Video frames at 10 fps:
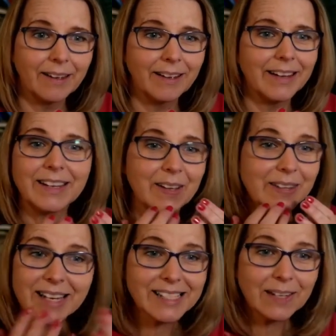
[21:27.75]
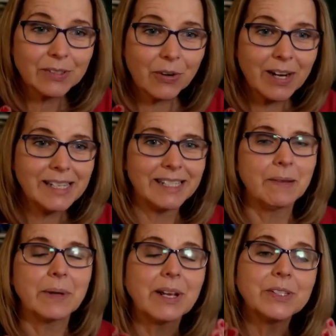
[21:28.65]
You think, that sounds crazy,
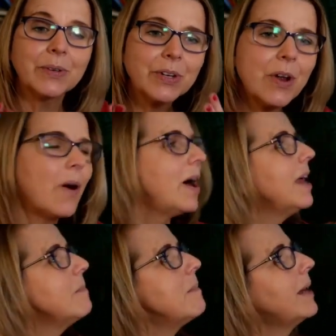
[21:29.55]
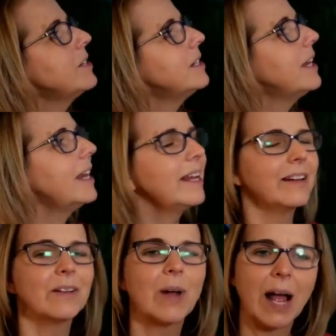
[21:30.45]
because you're not imagining
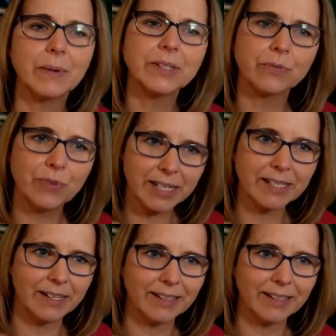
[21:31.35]
how it's written.